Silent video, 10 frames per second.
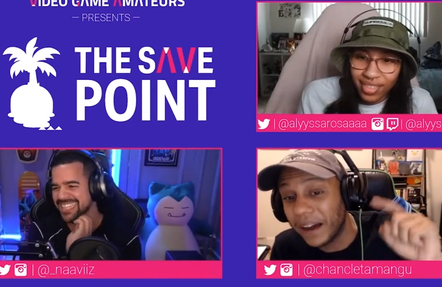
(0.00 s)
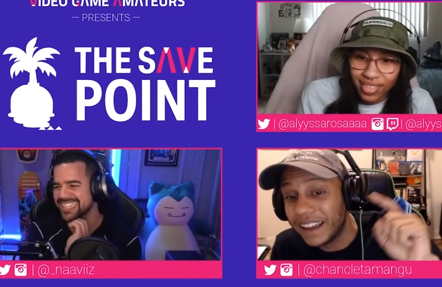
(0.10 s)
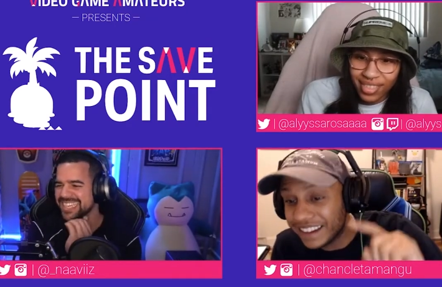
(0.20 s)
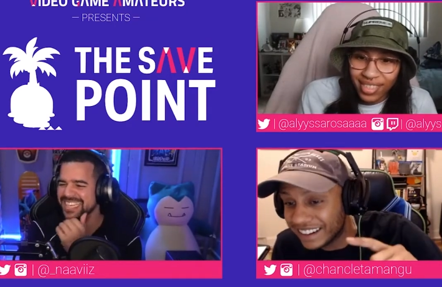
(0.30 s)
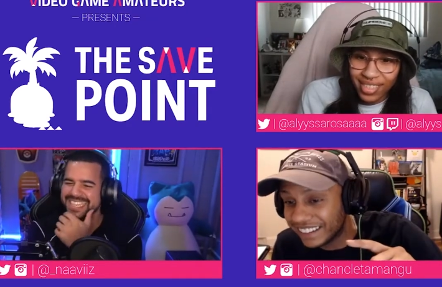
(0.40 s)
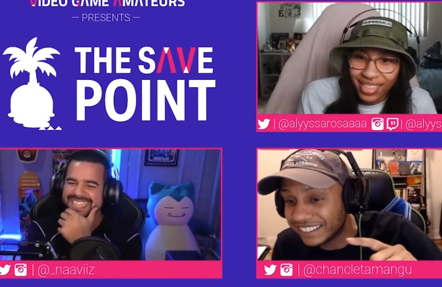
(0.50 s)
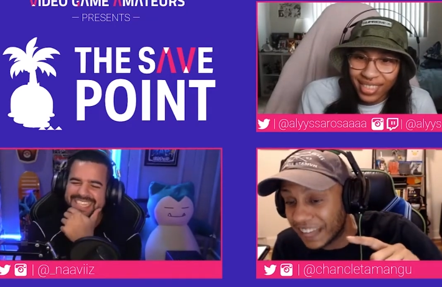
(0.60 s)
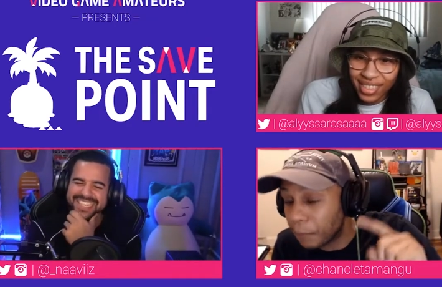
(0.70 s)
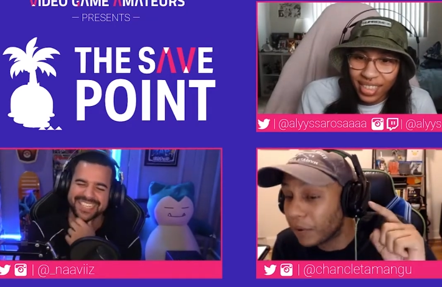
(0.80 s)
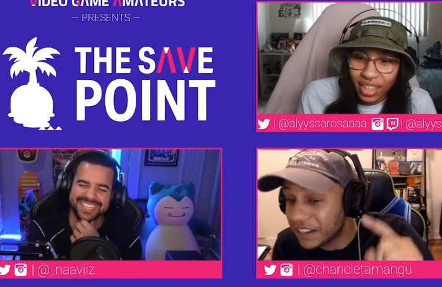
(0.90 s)
Speaker 1: today, that
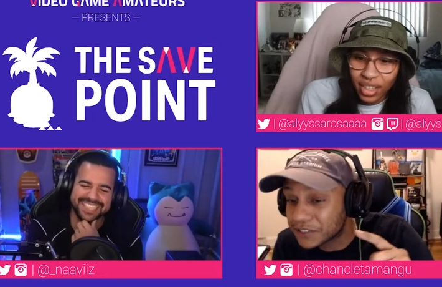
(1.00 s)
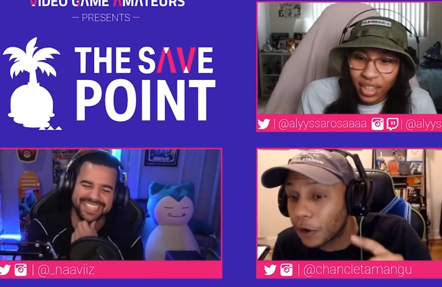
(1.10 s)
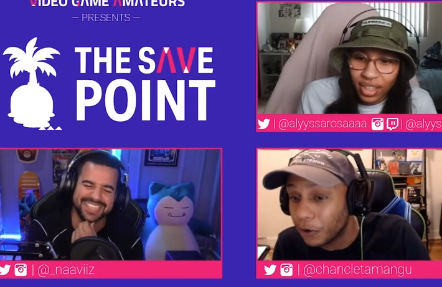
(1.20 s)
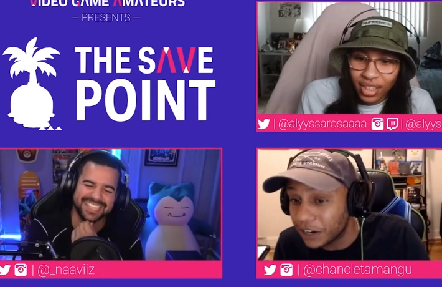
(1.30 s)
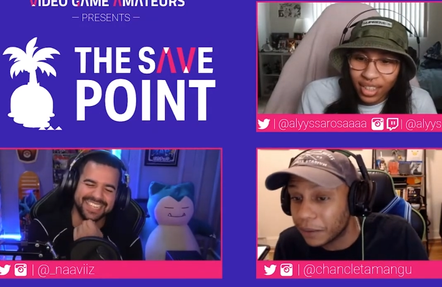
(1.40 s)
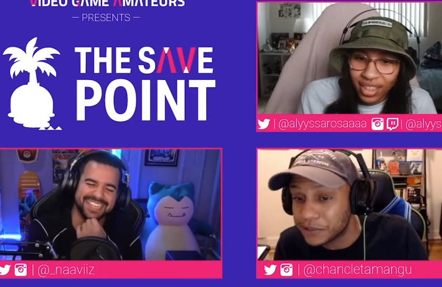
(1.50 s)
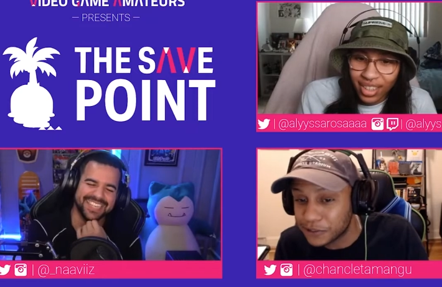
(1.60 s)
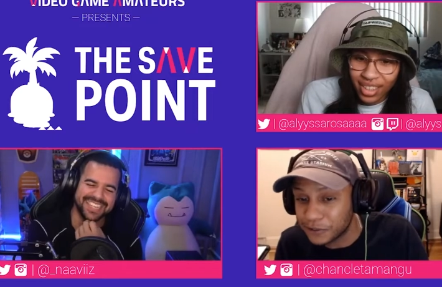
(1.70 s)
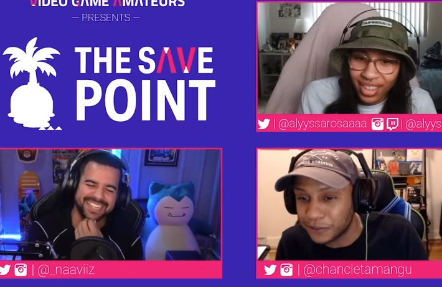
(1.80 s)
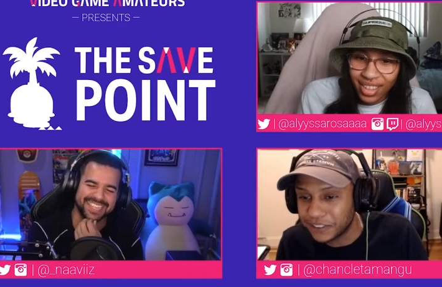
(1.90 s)
price going up soon.
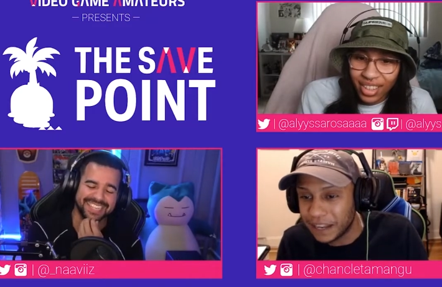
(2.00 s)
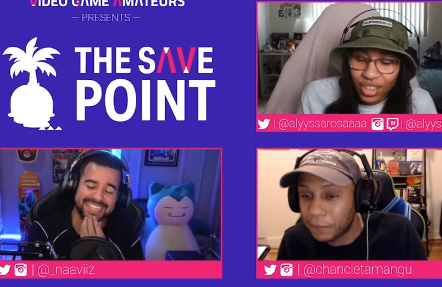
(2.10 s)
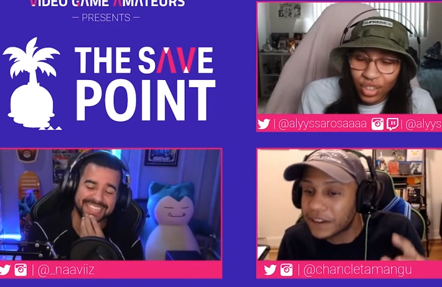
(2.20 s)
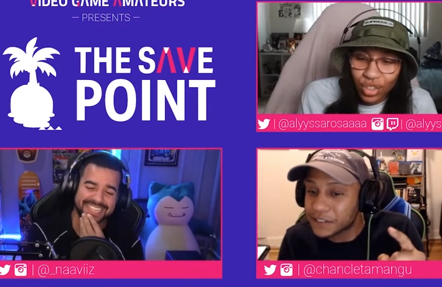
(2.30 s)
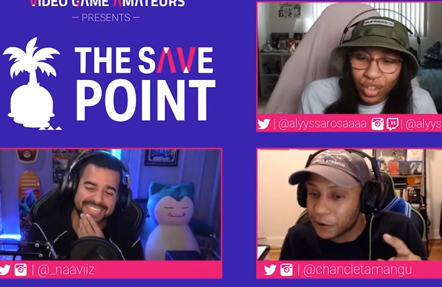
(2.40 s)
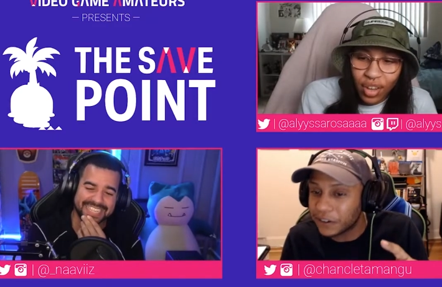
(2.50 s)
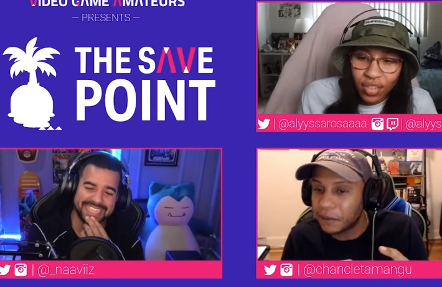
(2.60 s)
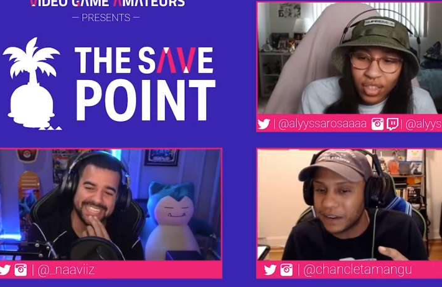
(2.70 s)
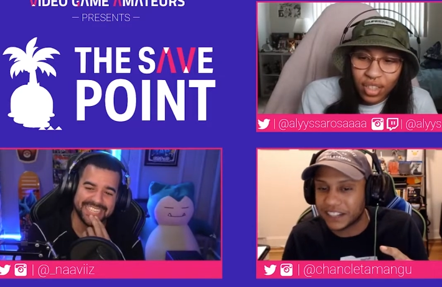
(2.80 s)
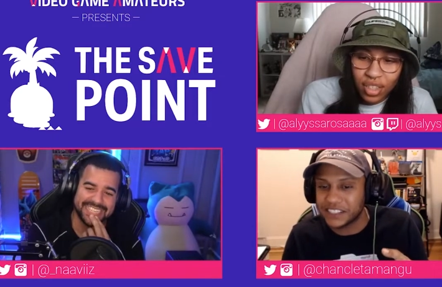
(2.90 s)
That price going up Travis, next
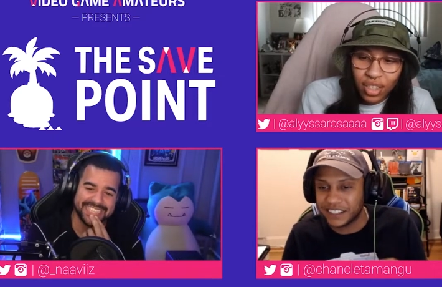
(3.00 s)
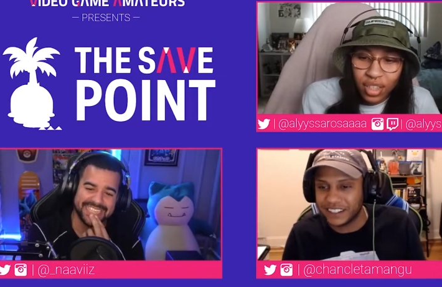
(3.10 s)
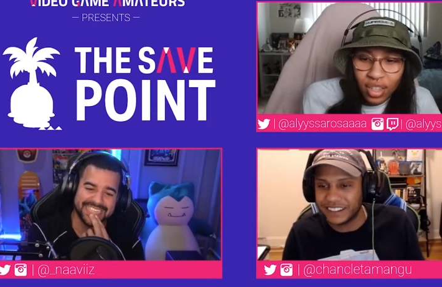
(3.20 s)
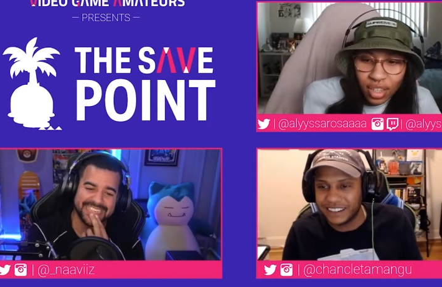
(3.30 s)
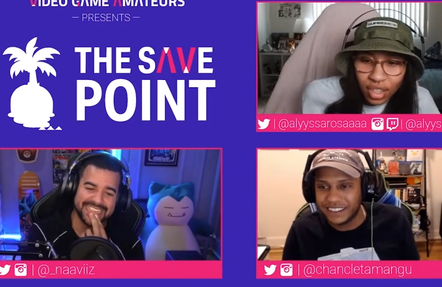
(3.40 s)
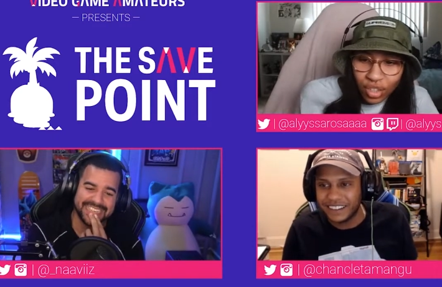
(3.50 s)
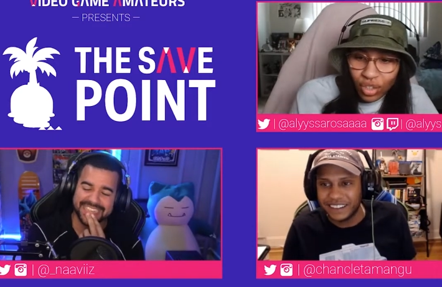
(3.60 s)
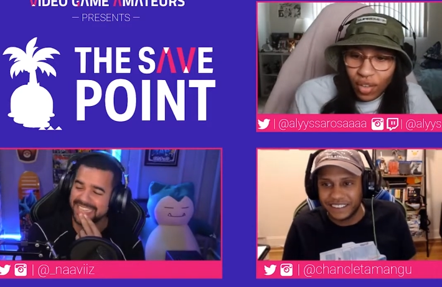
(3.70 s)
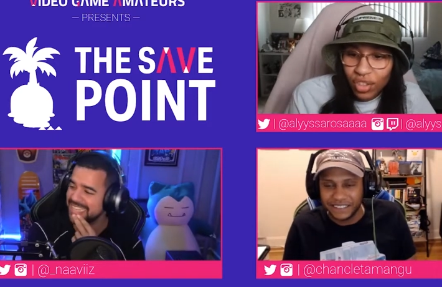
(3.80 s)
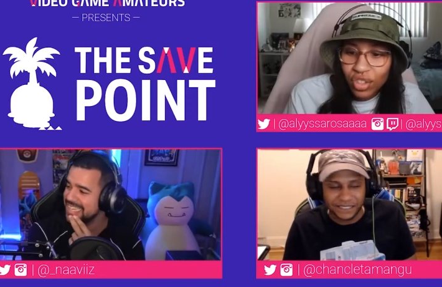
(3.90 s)
year.
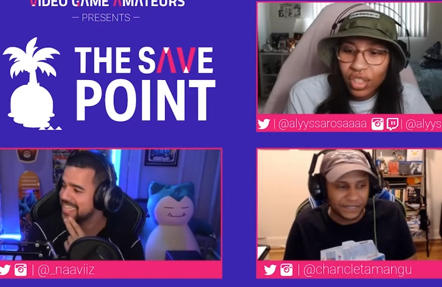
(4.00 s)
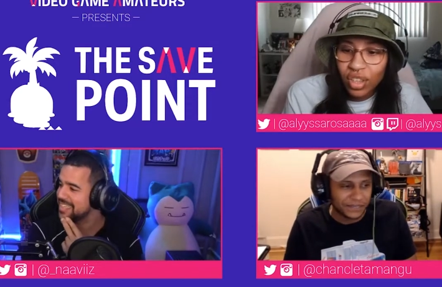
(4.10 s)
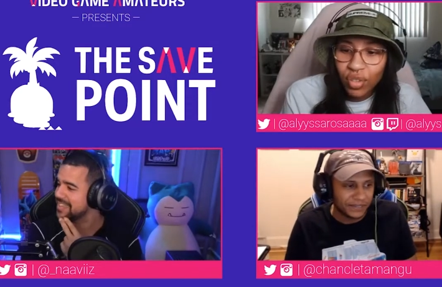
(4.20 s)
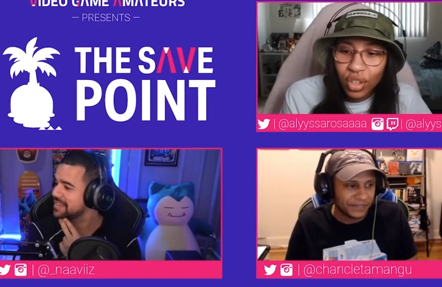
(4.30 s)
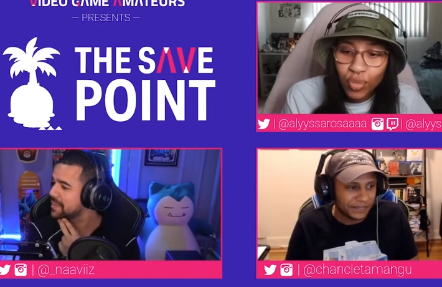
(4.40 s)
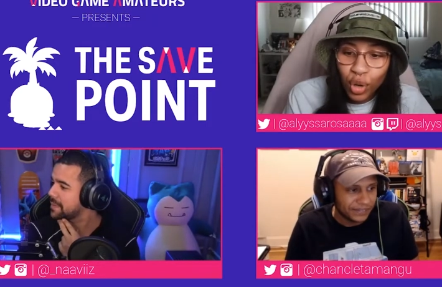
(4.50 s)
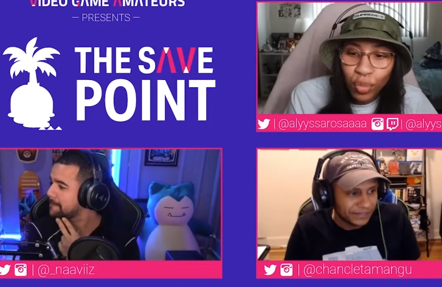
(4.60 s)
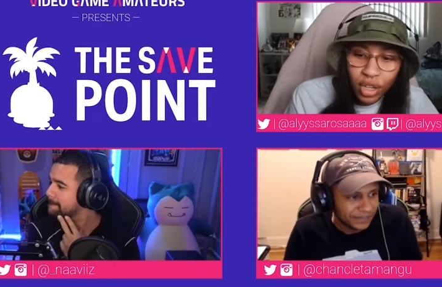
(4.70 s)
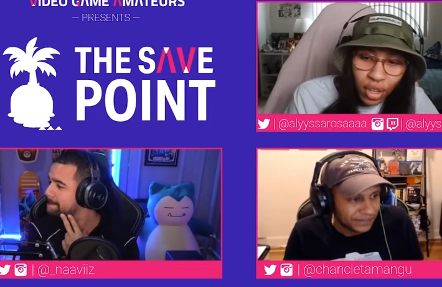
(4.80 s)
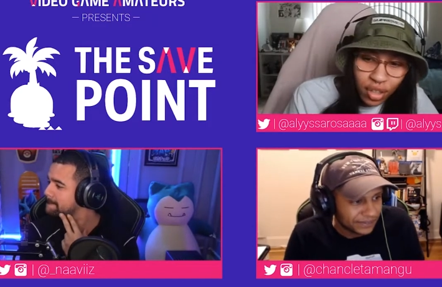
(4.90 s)
Speaker 2: Travis just said you leave more
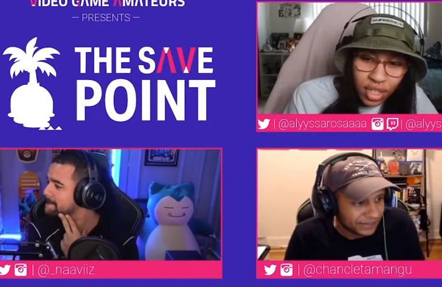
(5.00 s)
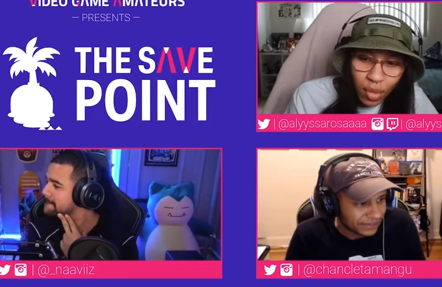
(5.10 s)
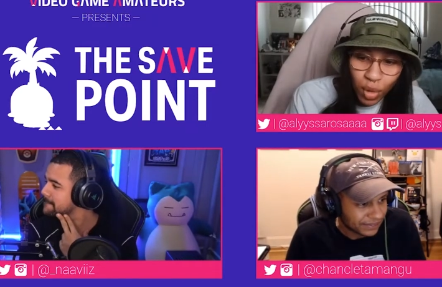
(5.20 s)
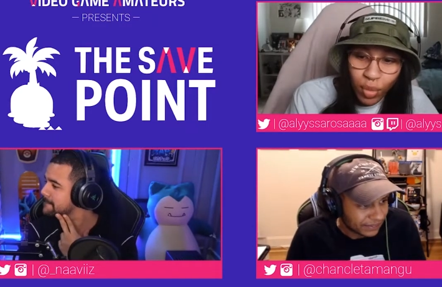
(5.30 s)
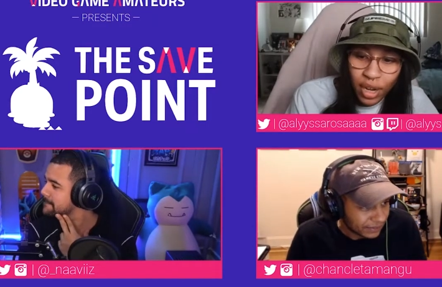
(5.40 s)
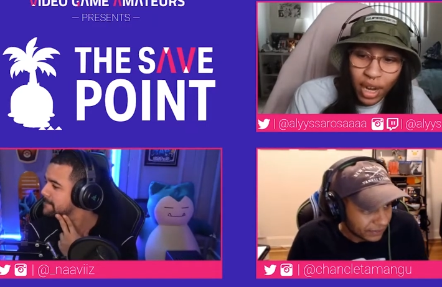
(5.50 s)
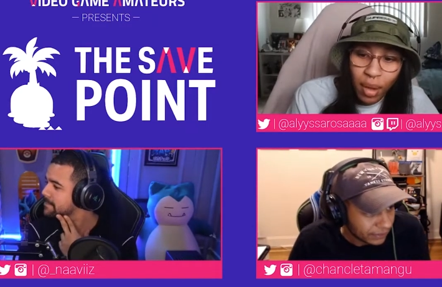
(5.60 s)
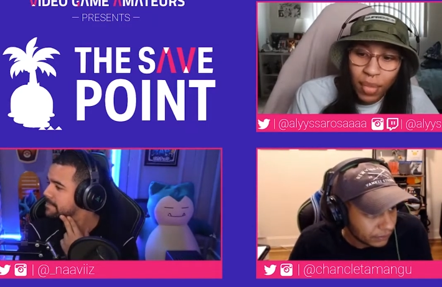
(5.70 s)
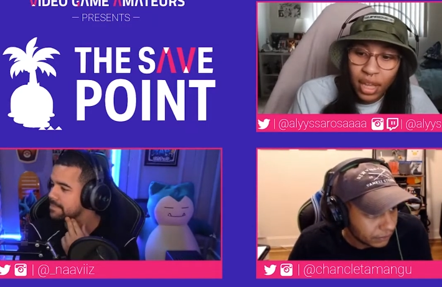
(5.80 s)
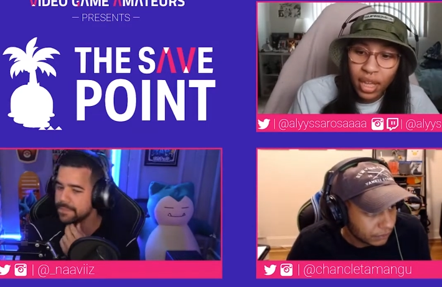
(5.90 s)
money on the table by not
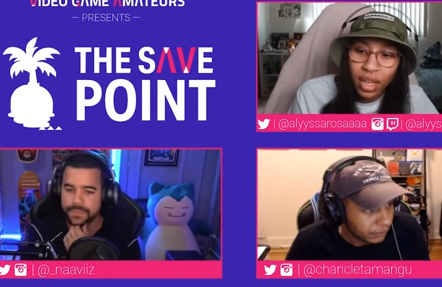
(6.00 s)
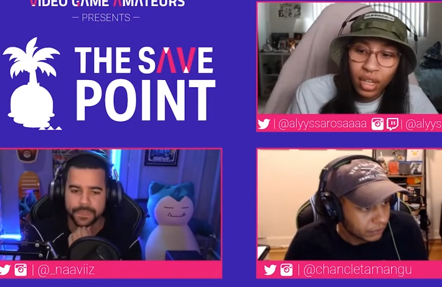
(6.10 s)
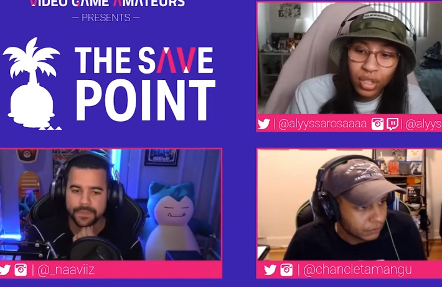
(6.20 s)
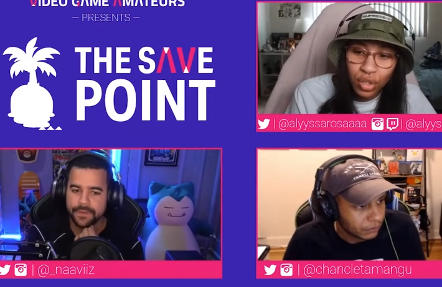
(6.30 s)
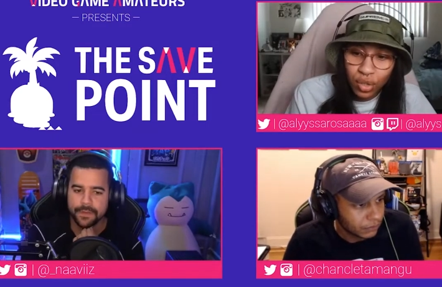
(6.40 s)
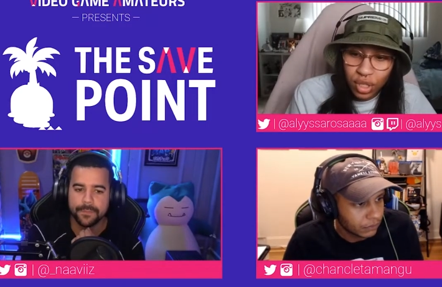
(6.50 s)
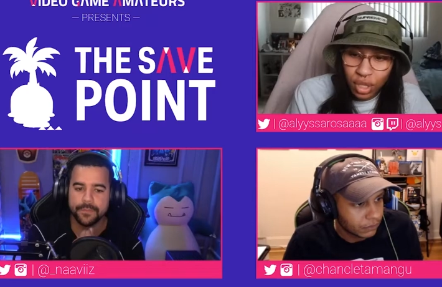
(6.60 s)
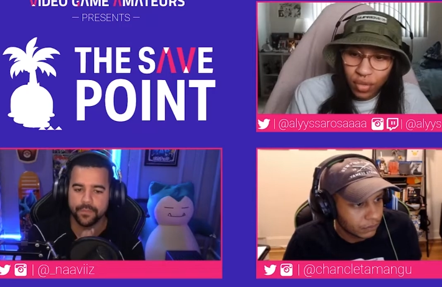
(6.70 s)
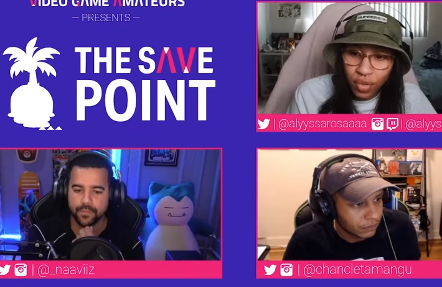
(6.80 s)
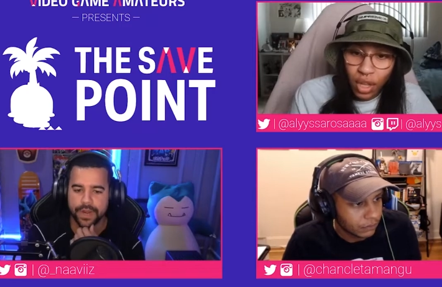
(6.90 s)
making it
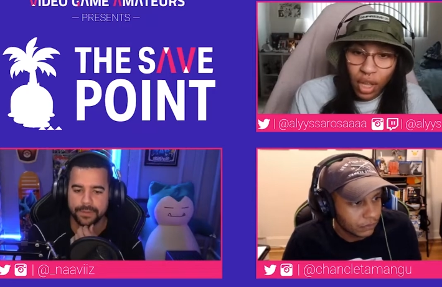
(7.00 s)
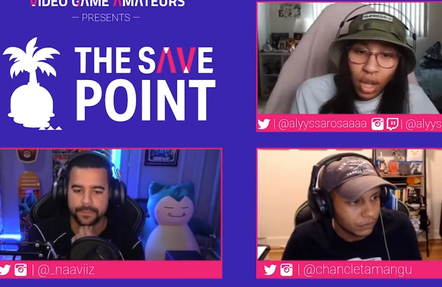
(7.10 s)
exclusive. Right.